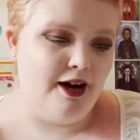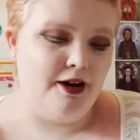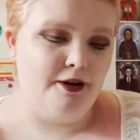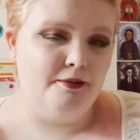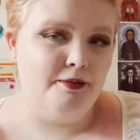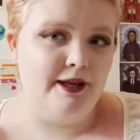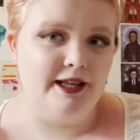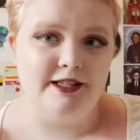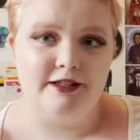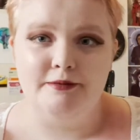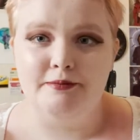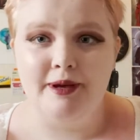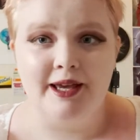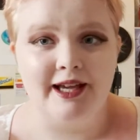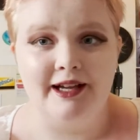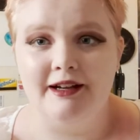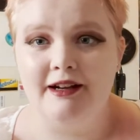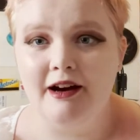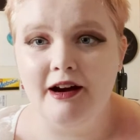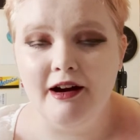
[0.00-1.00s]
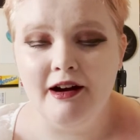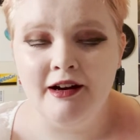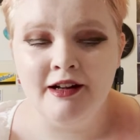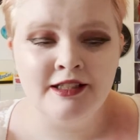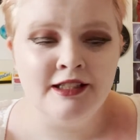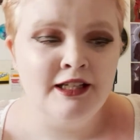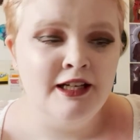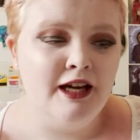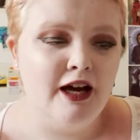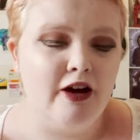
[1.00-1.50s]
piece of pink card.
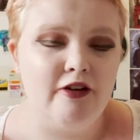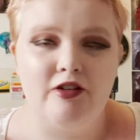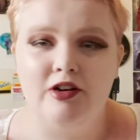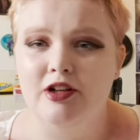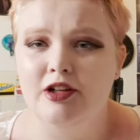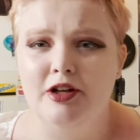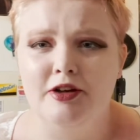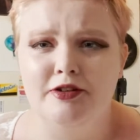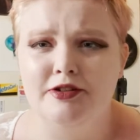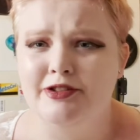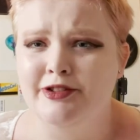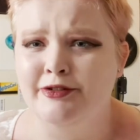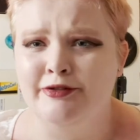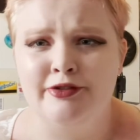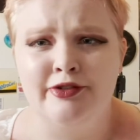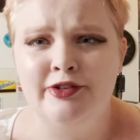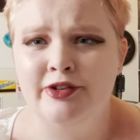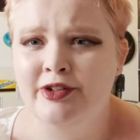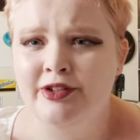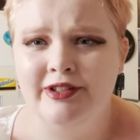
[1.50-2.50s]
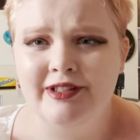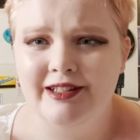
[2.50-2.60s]
I've got loads of